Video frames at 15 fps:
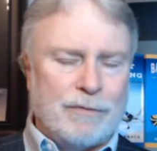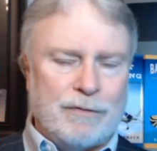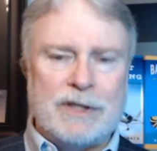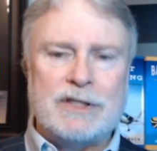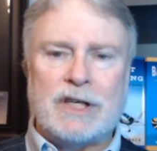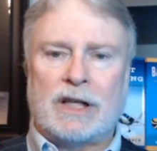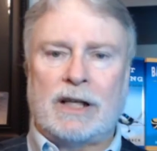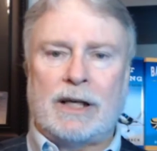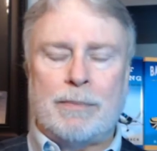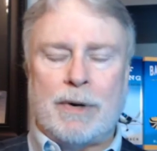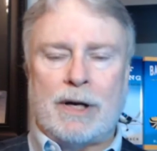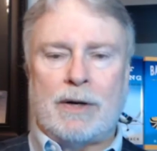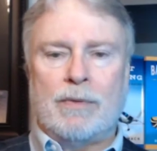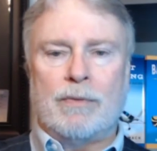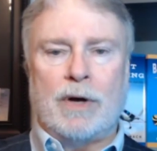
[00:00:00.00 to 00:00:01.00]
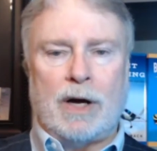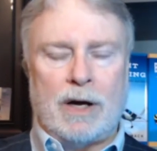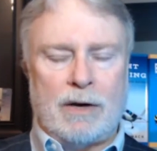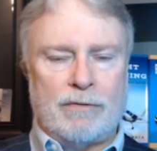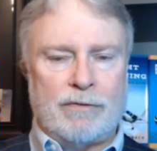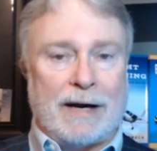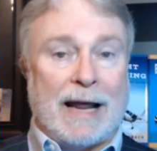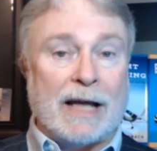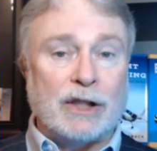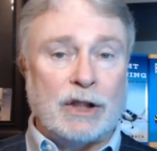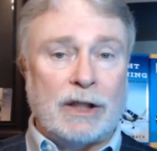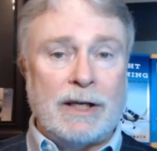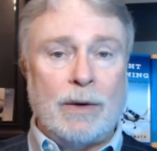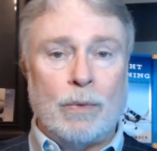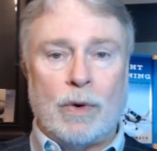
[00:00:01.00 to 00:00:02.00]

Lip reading: physically, but financially.